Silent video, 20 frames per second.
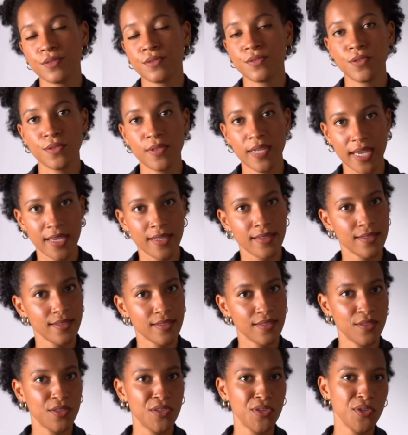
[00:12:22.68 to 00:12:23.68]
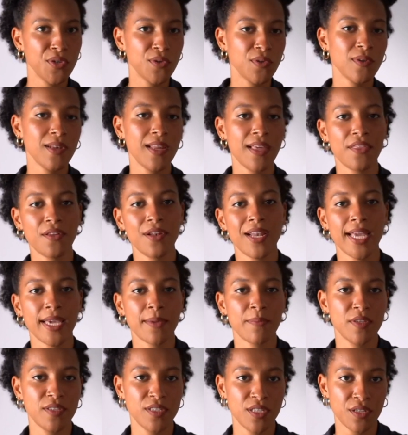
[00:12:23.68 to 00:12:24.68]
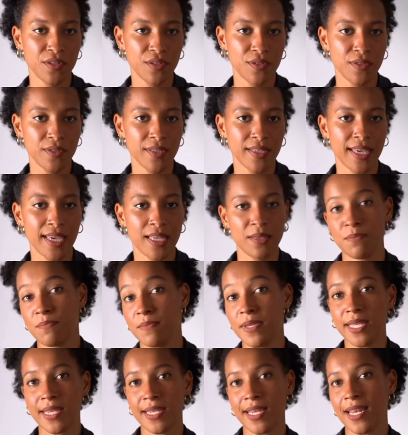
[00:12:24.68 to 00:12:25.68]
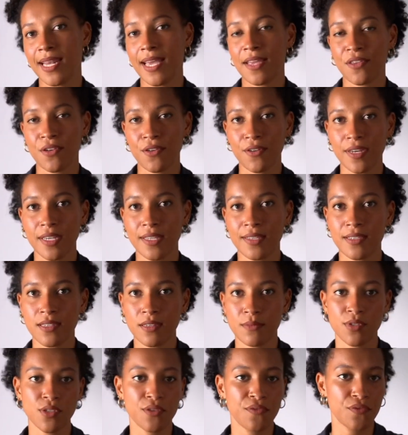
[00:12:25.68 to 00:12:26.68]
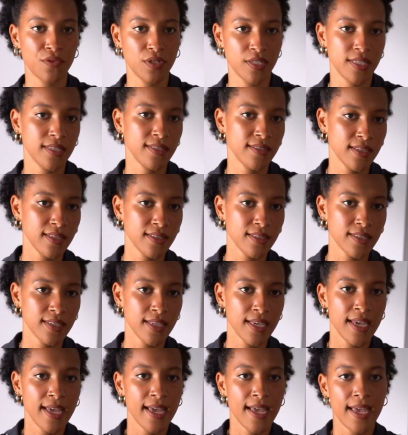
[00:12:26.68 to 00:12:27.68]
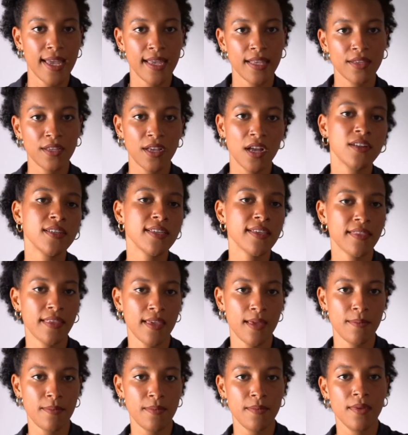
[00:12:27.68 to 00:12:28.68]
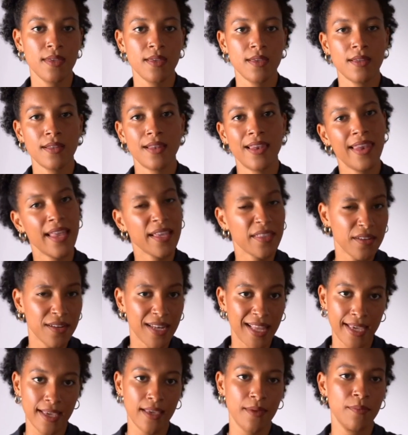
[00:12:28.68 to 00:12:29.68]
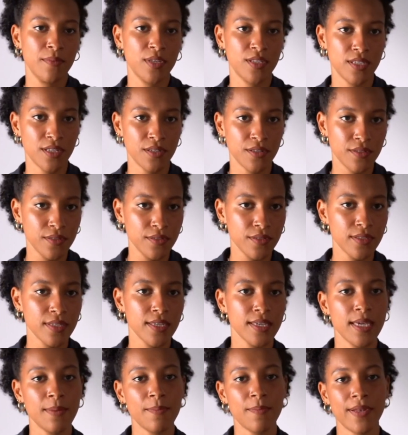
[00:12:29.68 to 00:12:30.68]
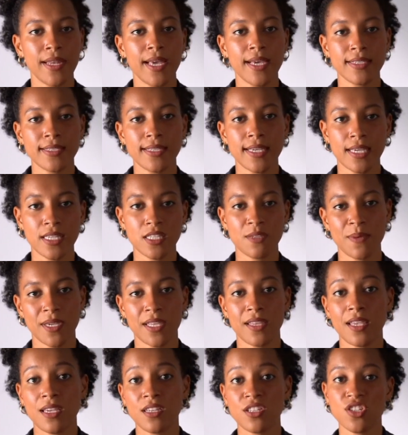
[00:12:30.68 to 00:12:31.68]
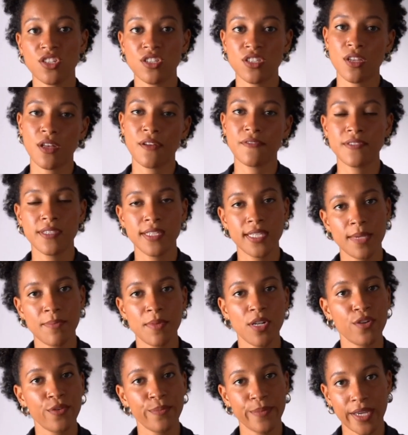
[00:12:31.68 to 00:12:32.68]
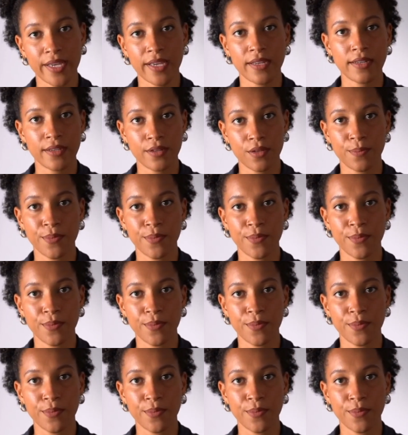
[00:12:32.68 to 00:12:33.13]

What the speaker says: To date, no leather-like material can beat leather in terms of resistance, and calling them leather-like materials implies expectations of similar mechanical